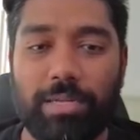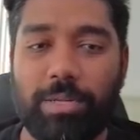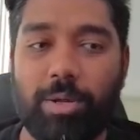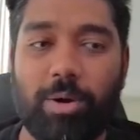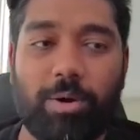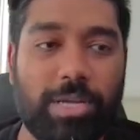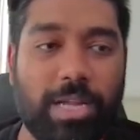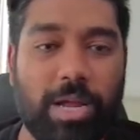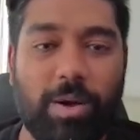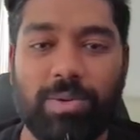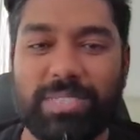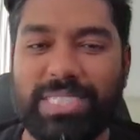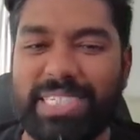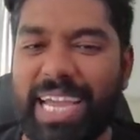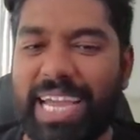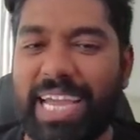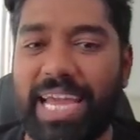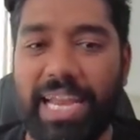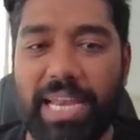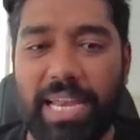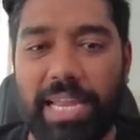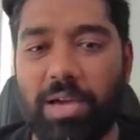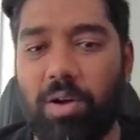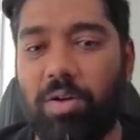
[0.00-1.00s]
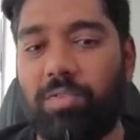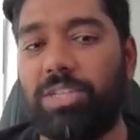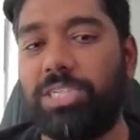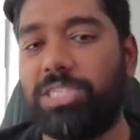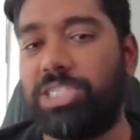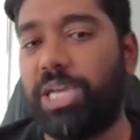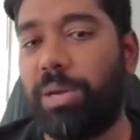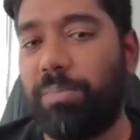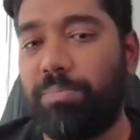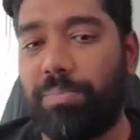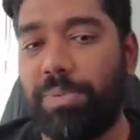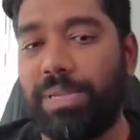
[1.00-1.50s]
you know, in our second leg of the
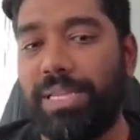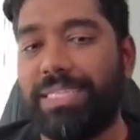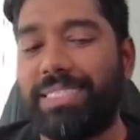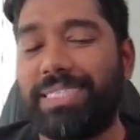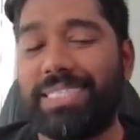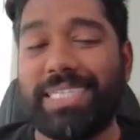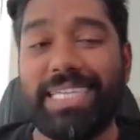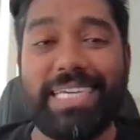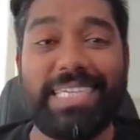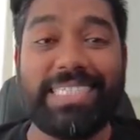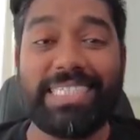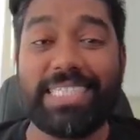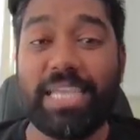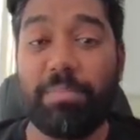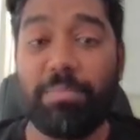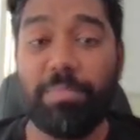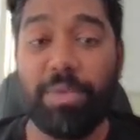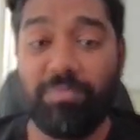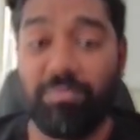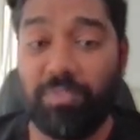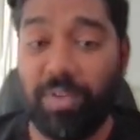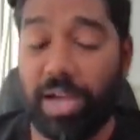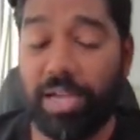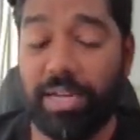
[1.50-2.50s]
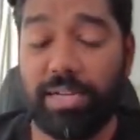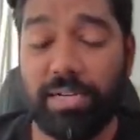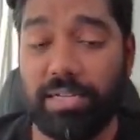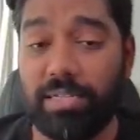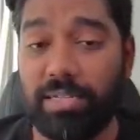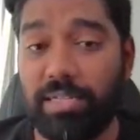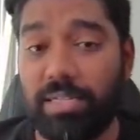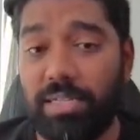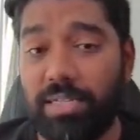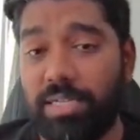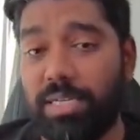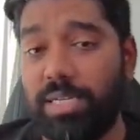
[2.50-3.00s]
Champions League semi-final.